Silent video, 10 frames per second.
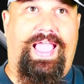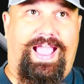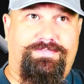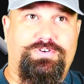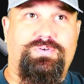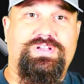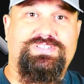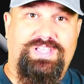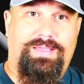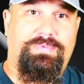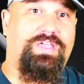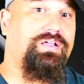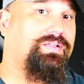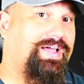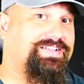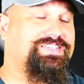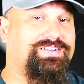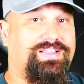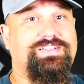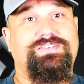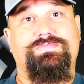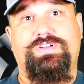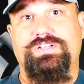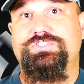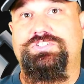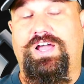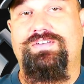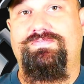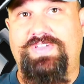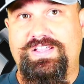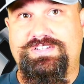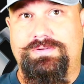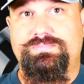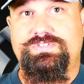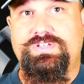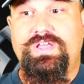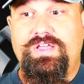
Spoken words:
after examining lots and lots of gunshot victims